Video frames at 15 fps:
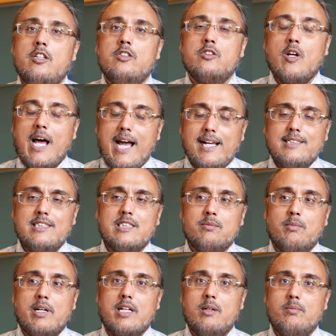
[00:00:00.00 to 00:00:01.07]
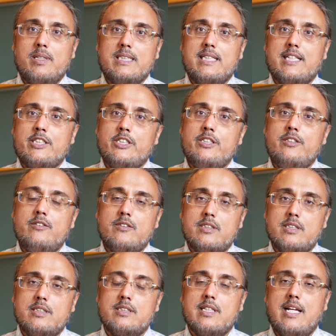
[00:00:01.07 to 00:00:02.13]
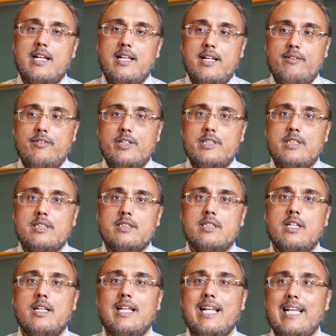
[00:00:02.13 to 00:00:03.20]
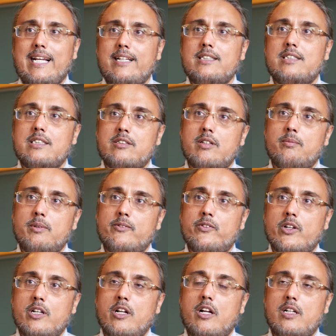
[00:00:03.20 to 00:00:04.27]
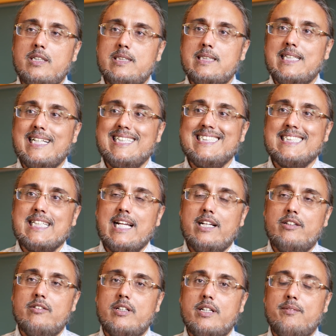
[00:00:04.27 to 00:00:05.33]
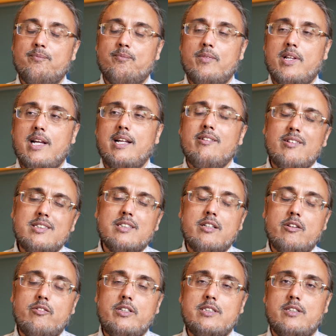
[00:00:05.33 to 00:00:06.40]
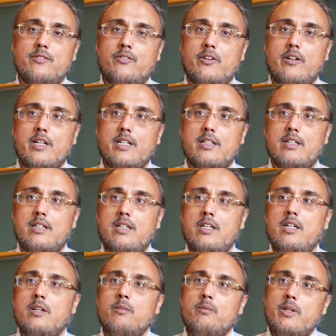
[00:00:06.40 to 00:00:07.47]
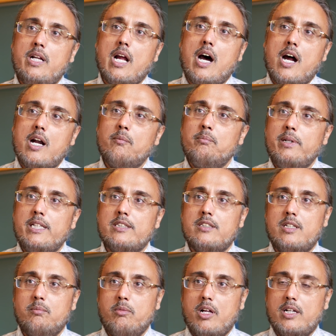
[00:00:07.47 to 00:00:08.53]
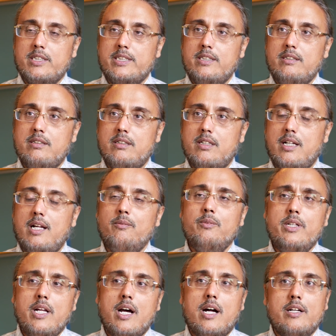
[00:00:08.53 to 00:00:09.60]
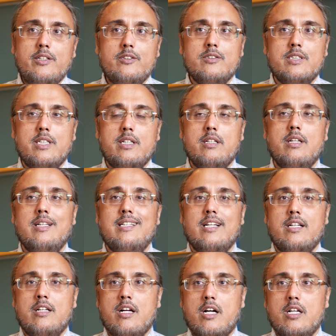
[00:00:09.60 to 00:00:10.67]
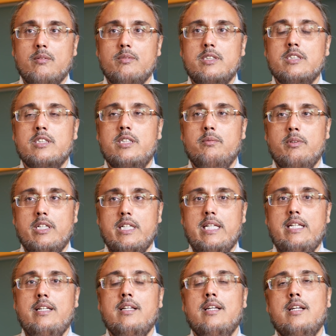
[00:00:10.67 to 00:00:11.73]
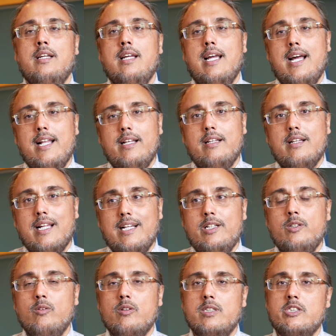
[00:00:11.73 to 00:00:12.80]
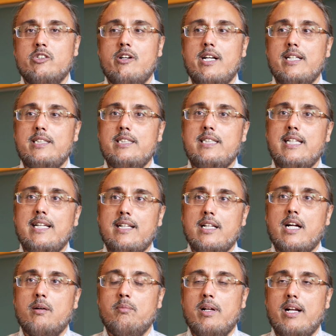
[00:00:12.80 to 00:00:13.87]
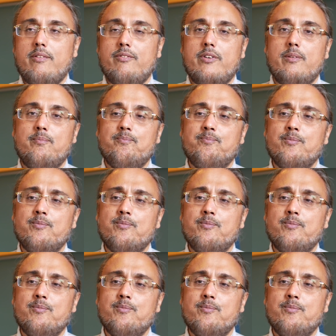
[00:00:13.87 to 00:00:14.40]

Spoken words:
So Axius Marketplace actually uses and leverages the latest disruptive technologies that stand today. And there is a good reason for it. We are based on a blockchain, and we are using the autonomous community and token strategy in our platform.